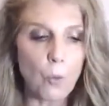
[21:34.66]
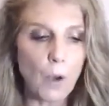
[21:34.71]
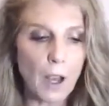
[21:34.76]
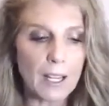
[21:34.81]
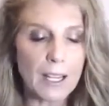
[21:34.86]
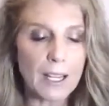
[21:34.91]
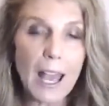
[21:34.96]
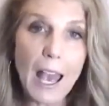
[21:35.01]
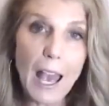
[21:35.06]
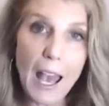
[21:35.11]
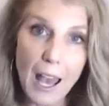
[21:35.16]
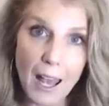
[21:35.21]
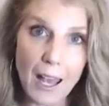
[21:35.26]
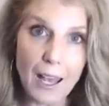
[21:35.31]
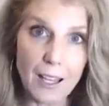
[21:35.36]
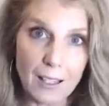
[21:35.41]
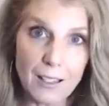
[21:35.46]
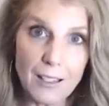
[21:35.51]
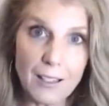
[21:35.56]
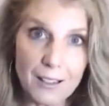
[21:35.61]

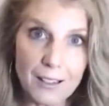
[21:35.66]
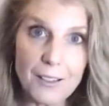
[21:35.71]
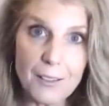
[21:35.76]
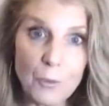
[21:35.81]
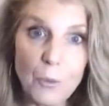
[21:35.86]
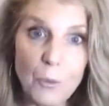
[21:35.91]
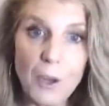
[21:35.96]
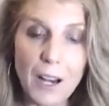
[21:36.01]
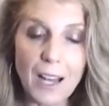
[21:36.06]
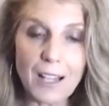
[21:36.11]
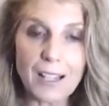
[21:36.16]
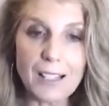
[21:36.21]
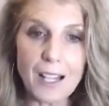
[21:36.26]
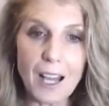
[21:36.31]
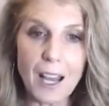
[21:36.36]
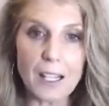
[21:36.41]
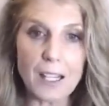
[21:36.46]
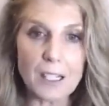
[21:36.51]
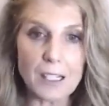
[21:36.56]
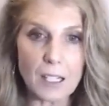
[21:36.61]
again, what I
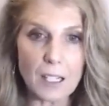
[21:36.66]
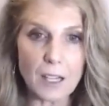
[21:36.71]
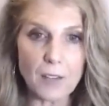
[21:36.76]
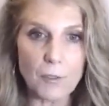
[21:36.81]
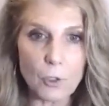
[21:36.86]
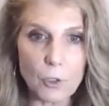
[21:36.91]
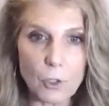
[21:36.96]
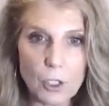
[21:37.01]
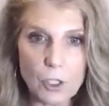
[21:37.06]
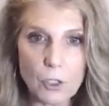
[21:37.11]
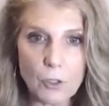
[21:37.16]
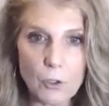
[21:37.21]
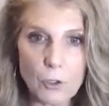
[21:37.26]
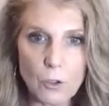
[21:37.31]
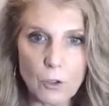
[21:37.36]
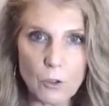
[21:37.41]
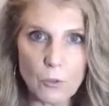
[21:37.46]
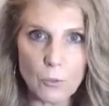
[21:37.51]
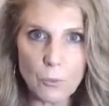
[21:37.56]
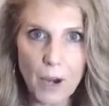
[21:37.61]
say is, if you just
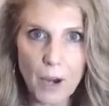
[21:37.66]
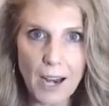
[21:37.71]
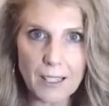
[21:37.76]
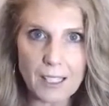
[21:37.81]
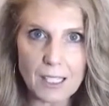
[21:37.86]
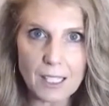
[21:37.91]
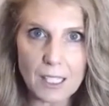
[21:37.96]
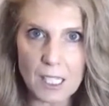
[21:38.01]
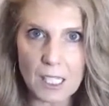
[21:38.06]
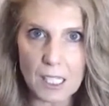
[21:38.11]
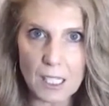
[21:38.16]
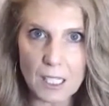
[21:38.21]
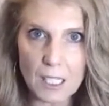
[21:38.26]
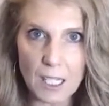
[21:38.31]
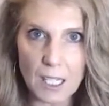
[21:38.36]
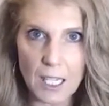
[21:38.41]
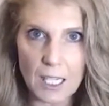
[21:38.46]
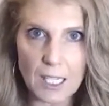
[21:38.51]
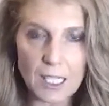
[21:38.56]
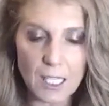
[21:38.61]
practice these
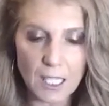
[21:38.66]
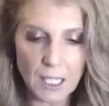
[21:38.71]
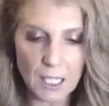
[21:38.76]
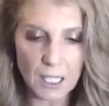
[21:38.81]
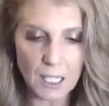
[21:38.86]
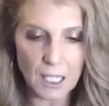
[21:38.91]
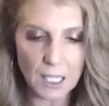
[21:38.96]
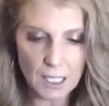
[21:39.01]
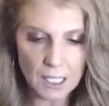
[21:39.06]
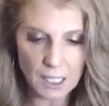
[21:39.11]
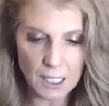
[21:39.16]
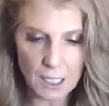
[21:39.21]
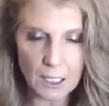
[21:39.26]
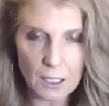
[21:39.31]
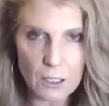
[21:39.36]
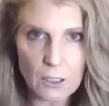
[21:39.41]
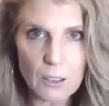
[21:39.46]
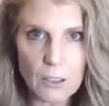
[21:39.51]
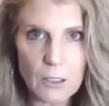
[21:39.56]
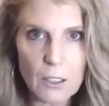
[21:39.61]
things in these
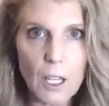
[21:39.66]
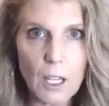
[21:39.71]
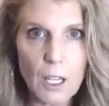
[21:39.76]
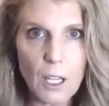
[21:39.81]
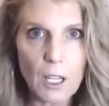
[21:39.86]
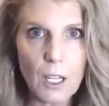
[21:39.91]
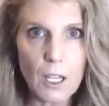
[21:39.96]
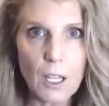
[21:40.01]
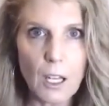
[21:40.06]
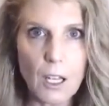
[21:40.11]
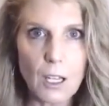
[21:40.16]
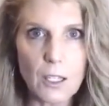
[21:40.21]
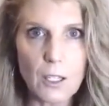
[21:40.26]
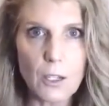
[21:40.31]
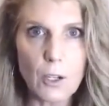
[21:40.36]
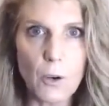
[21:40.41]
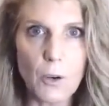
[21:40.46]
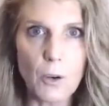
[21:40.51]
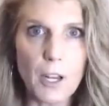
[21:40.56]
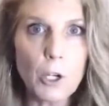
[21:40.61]
little,
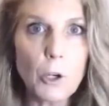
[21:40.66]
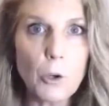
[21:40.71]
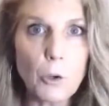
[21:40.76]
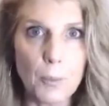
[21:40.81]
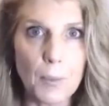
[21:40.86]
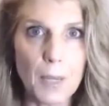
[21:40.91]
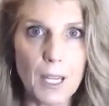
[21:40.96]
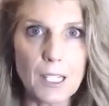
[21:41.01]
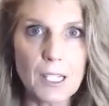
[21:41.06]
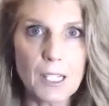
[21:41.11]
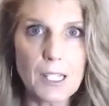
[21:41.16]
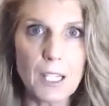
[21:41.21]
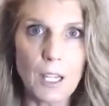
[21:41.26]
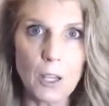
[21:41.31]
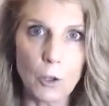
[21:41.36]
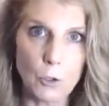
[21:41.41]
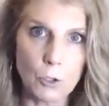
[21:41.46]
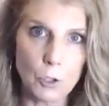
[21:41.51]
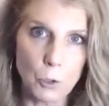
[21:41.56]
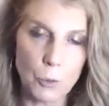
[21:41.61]
increments in
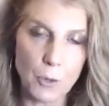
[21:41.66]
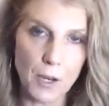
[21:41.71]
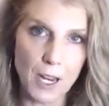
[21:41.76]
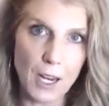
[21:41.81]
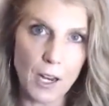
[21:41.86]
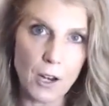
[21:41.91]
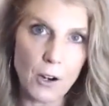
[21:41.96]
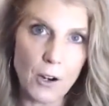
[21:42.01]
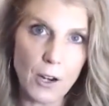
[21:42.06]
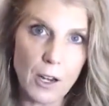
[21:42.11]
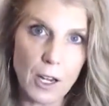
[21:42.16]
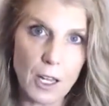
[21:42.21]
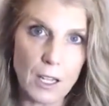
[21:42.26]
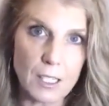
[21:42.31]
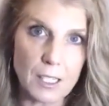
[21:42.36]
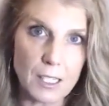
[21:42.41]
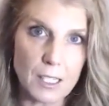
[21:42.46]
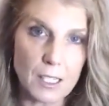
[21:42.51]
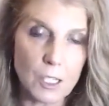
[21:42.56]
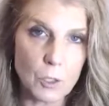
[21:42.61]
those three areas,
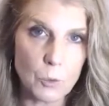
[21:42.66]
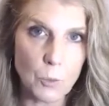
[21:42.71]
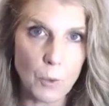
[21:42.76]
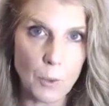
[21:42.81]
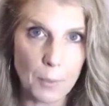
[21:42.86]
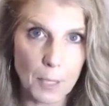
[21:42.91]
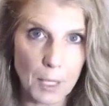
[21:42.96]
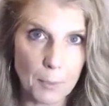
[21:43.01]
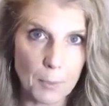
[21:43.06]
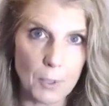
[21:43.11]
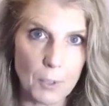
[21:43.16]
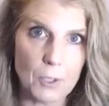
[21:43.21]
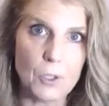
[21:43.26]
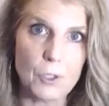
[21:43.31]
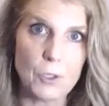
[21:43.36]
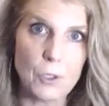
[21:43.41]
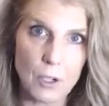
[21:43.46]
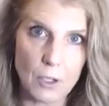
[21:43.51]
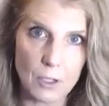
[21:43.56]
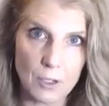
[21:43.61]
this is when people
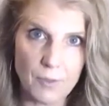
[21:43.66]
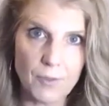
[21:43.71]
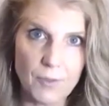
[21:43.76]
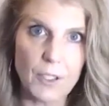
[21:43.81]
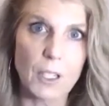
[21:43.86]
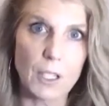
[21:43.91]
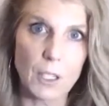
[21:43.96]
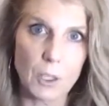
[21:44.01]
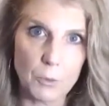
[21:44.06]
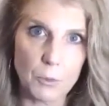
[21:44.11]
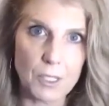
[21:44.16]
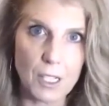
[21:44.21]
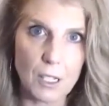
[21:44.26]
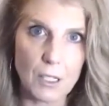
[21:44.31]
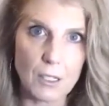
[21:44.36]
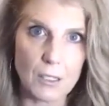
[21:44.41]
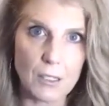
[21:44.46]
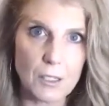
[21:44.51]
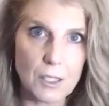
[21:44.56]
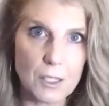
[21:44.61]
start feeling the
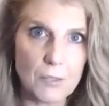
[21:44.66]
results.